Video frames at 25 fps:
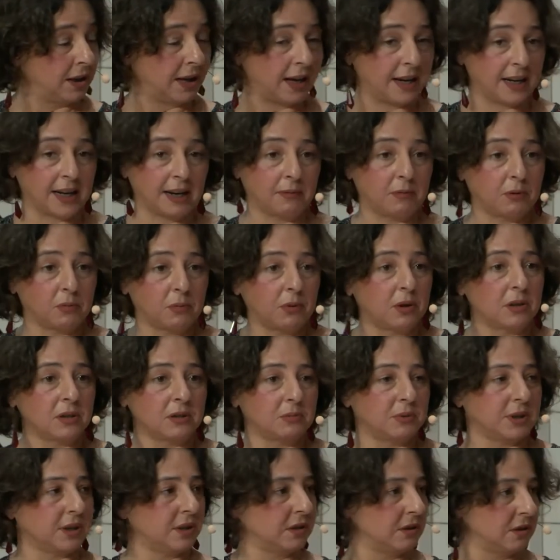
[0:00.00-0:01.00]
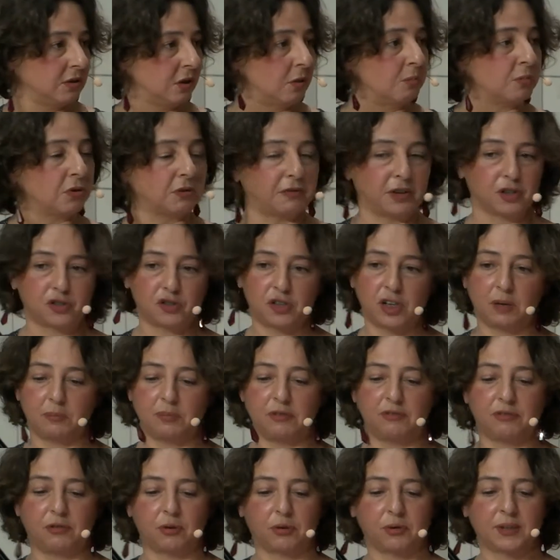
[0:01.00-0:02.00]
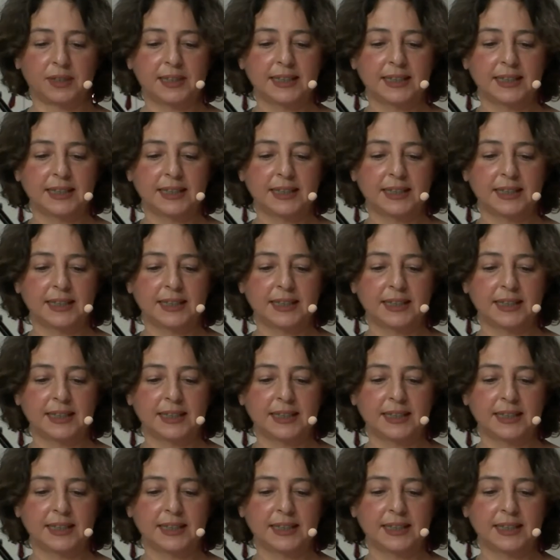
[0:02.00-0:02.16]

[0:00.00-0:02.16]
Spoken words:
I never worked with non-professional before.